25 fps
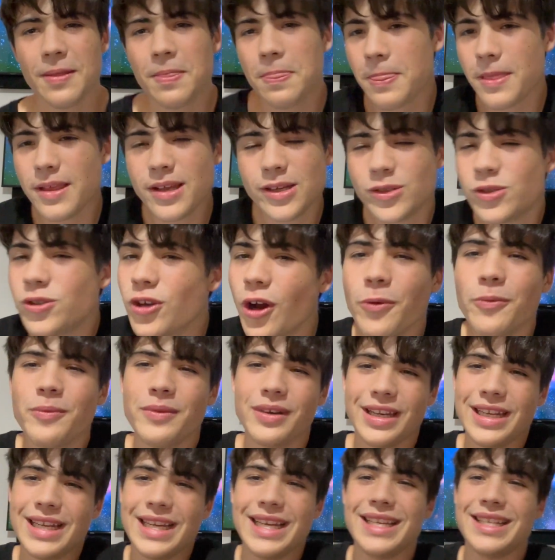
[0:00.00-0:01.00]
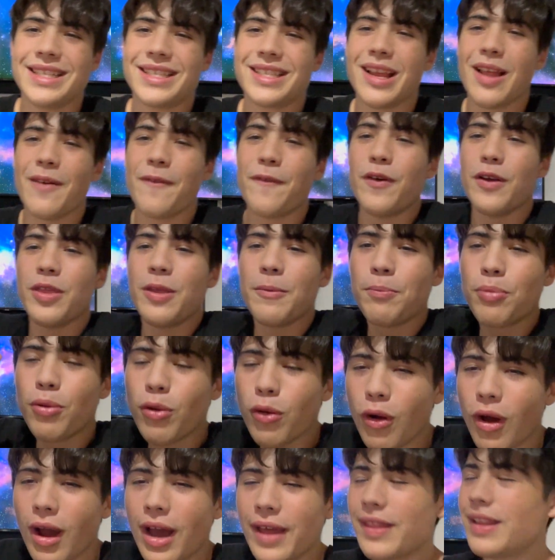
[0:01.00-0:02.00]
you don't need, for the
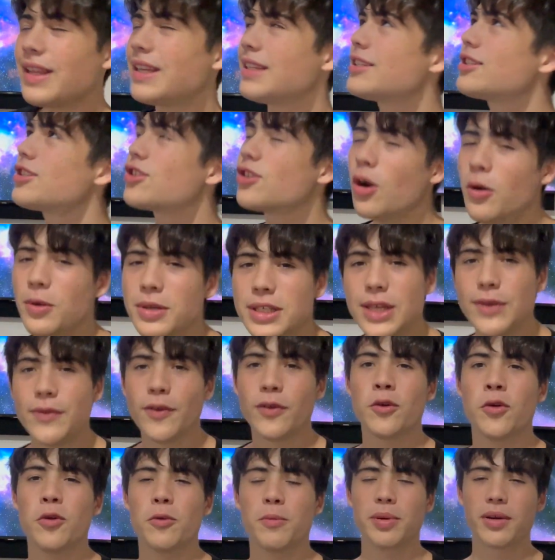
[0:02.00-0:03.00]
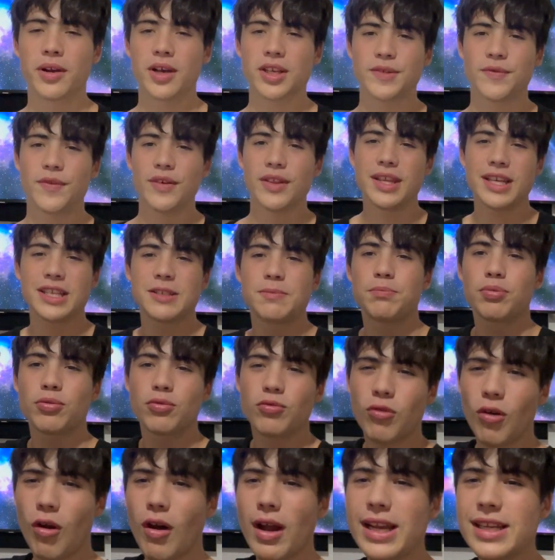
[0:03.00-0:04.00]
price, it's so difficult because for this
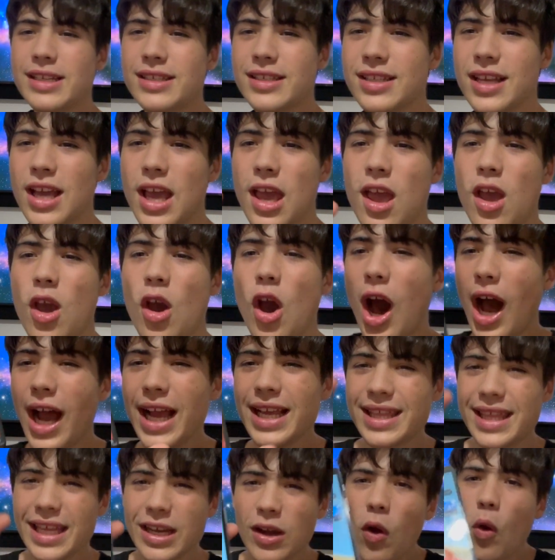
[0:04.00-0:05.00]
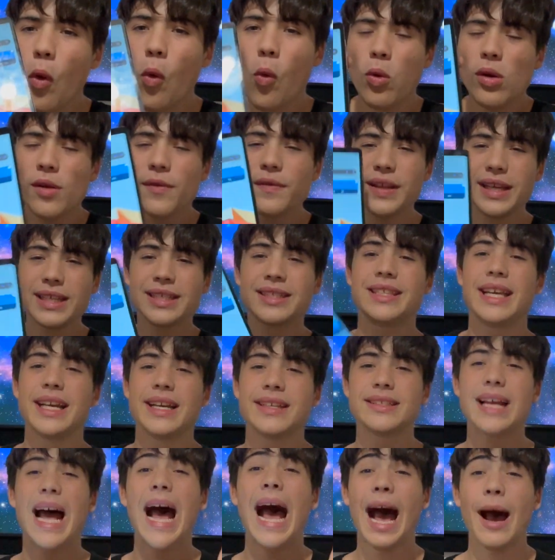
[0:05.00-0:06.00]
price, I think all of these
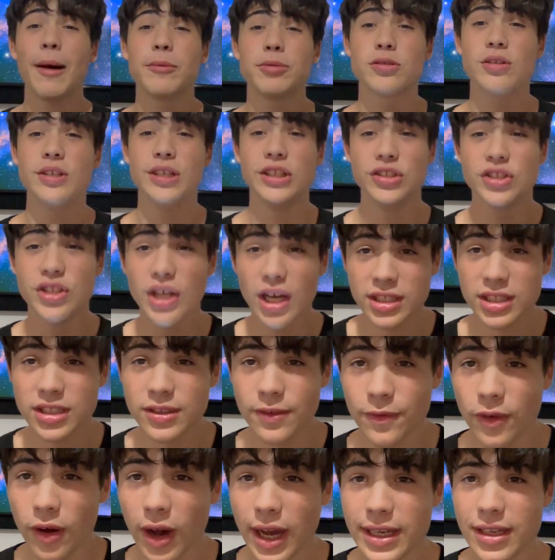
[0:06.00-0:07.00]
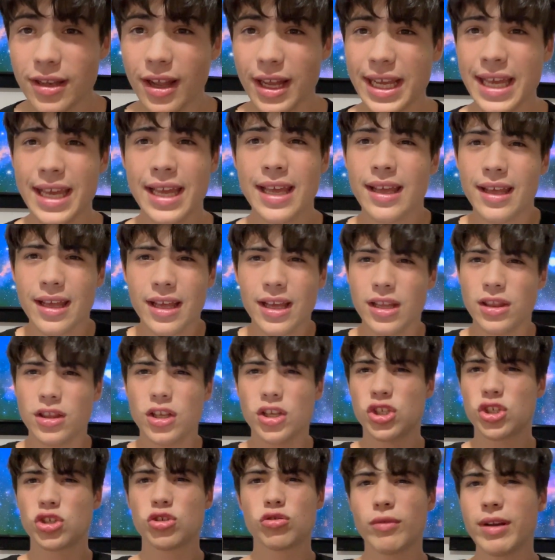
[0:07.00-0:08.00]
things are absolutely justified. Like, the
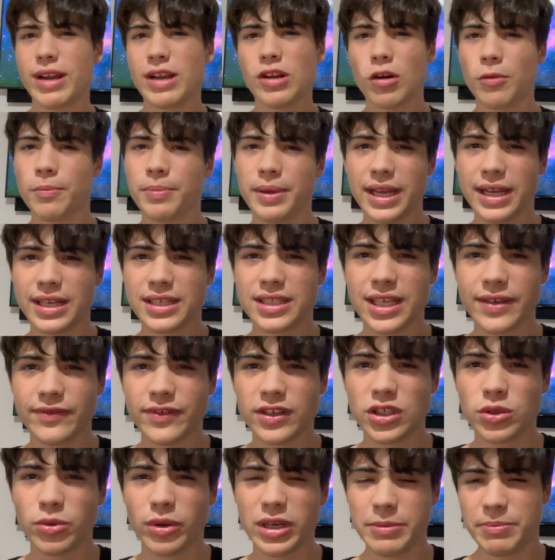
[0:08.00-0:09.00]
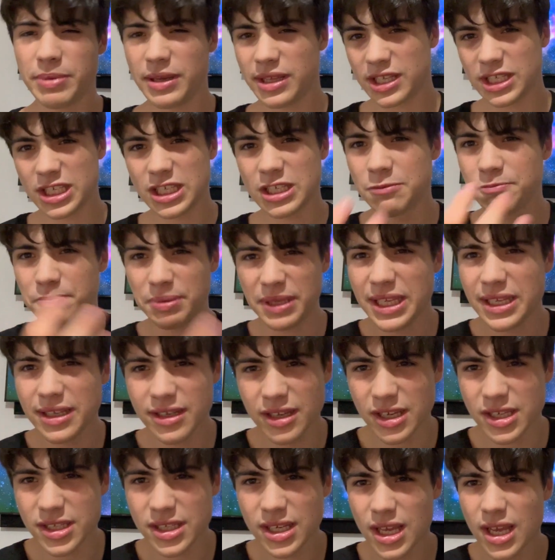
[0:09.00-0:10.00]
screen not being 720p, the
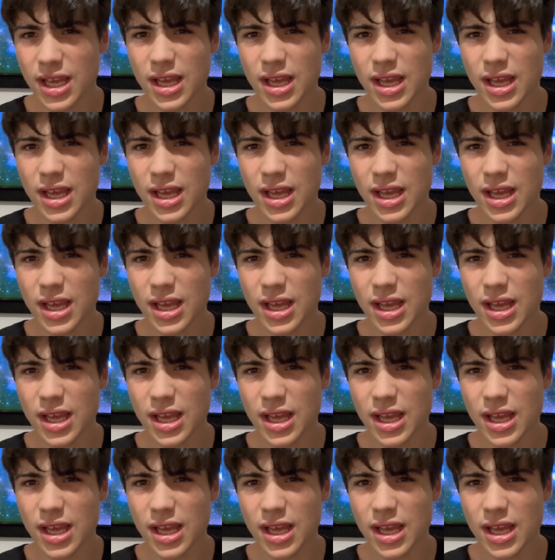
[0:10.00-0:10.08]
speakers